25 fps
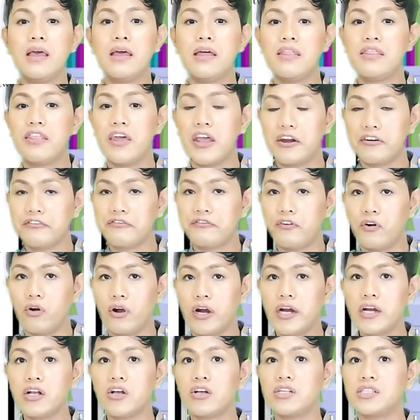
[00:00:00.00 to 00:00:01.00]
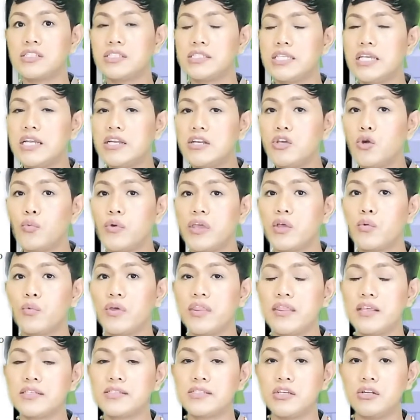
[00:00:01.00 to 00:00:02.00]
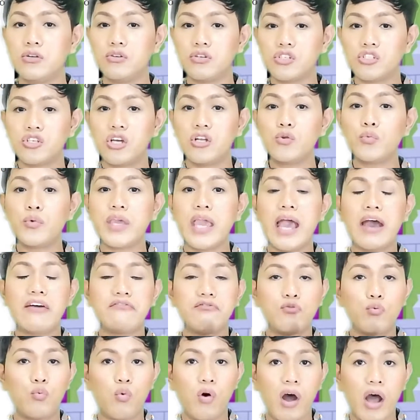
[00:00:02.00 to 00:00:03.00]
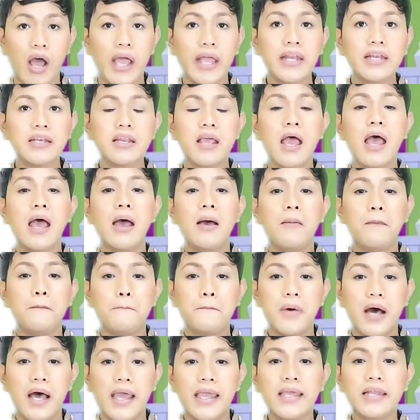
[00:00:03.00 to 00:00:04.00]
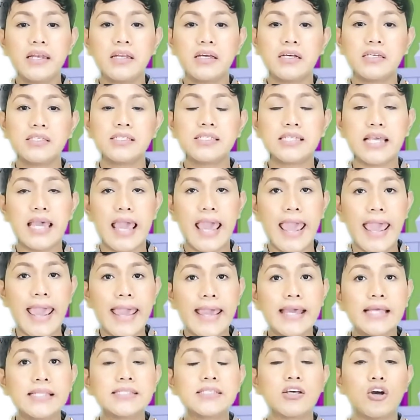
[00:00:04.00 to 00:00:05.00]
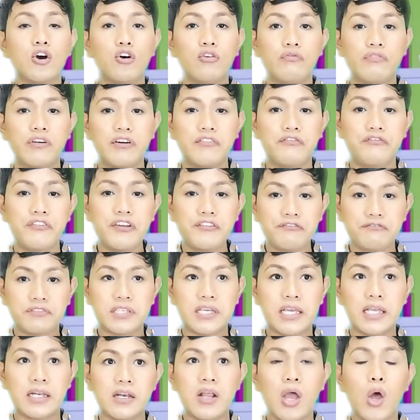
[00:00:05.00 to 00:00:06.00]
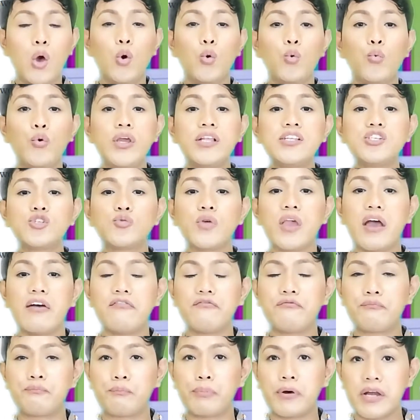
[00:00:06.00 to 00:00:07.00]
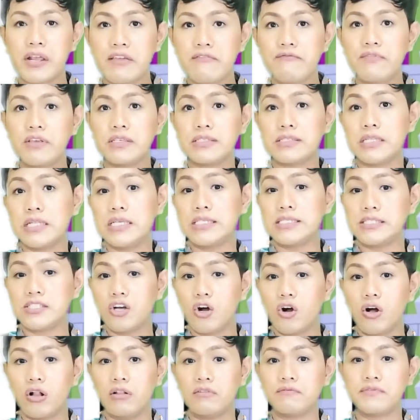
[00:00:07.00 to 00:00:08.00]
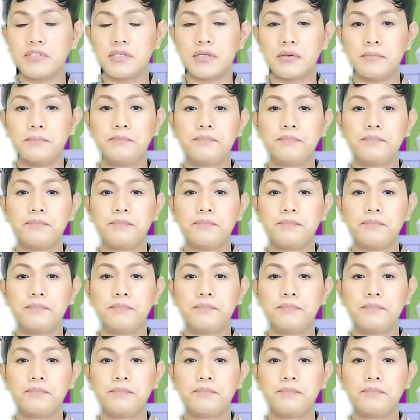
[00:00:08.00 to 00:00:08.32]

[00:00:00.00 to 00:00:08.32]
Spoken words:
Therefore, continuing with the solution, we have 1 minus 8/15, which we have previously solved.